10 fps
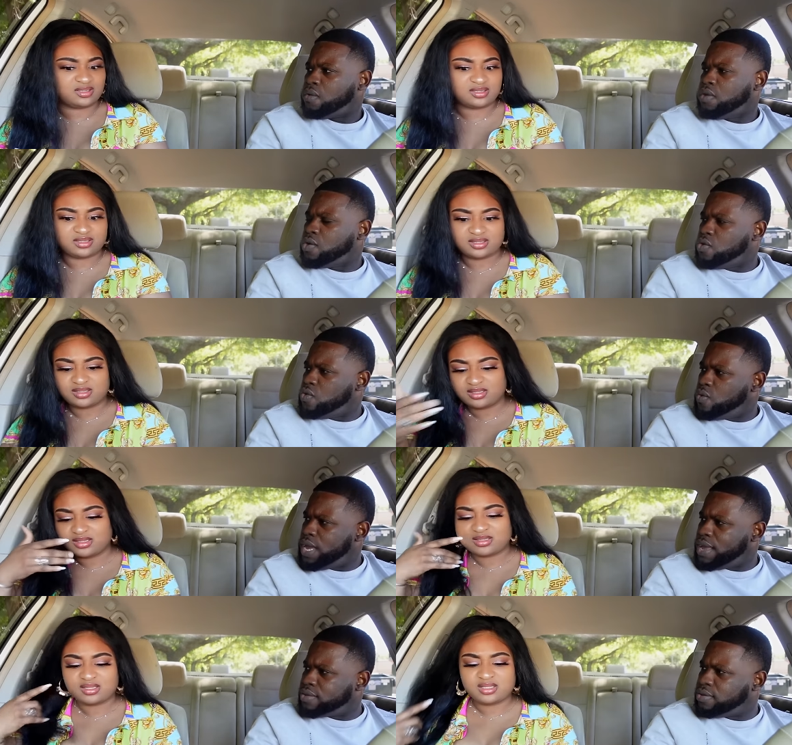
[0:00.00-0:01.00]
Speaker 1: You couldn't
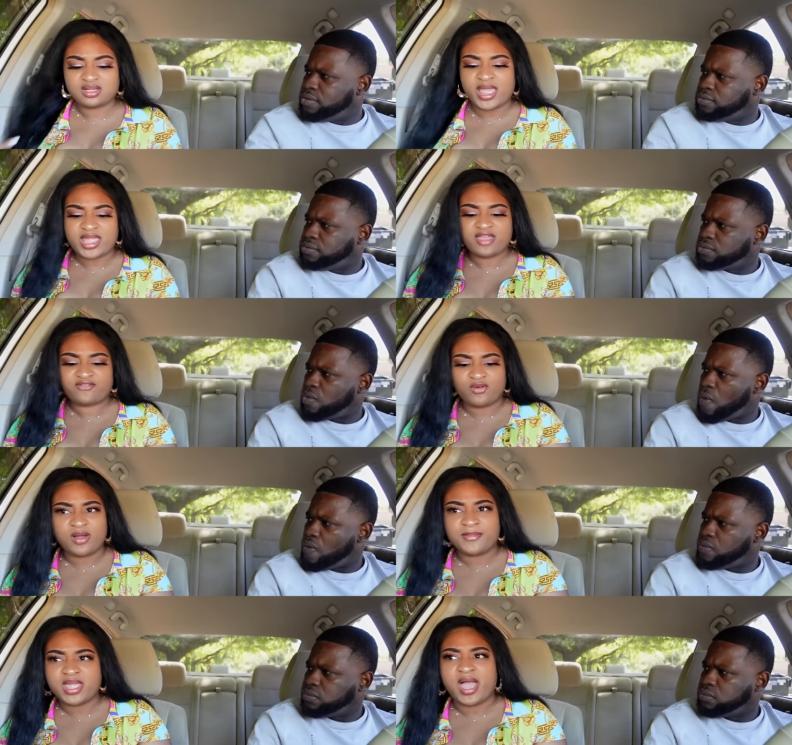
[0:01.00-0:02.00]
wait. Like if it
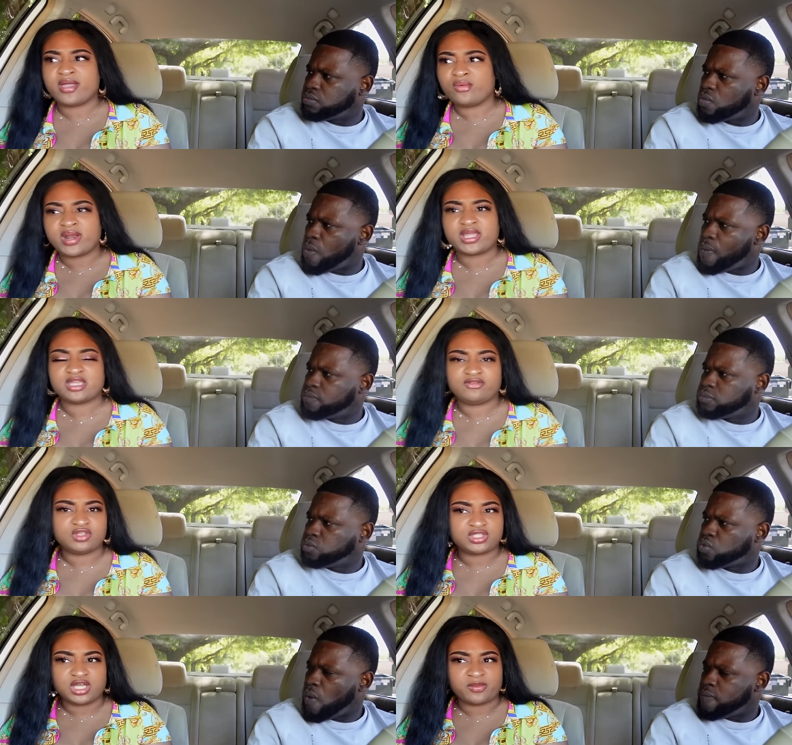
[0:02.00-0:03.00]
were me, I would have give
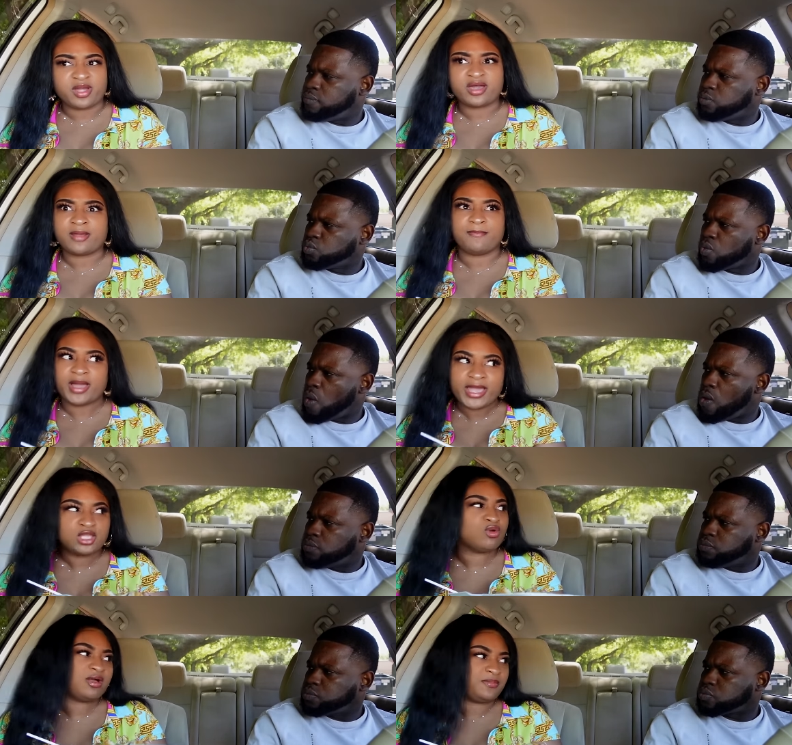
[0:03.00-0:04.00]
you some. I would have buy
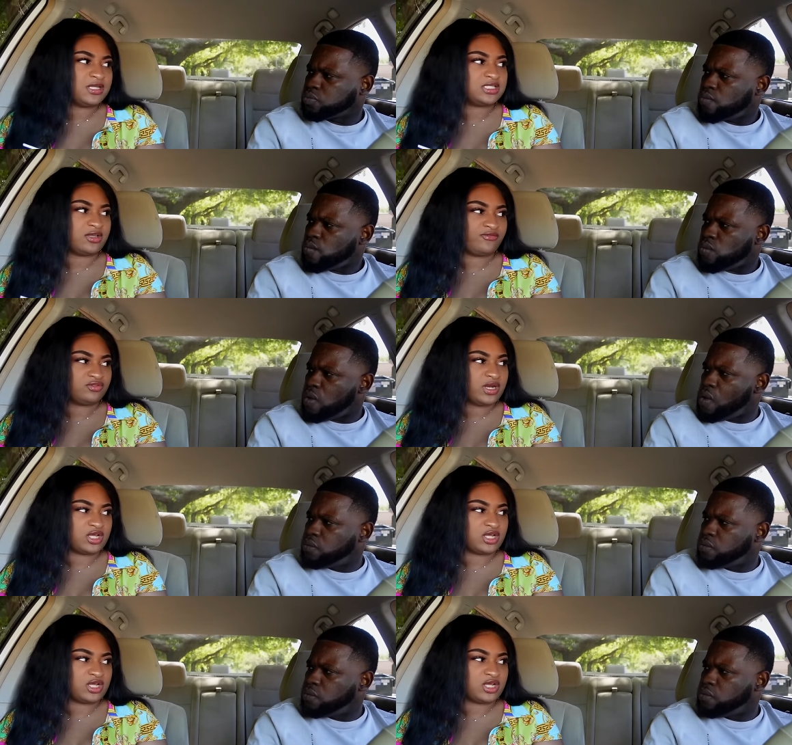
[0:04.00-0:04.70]
you a plate of food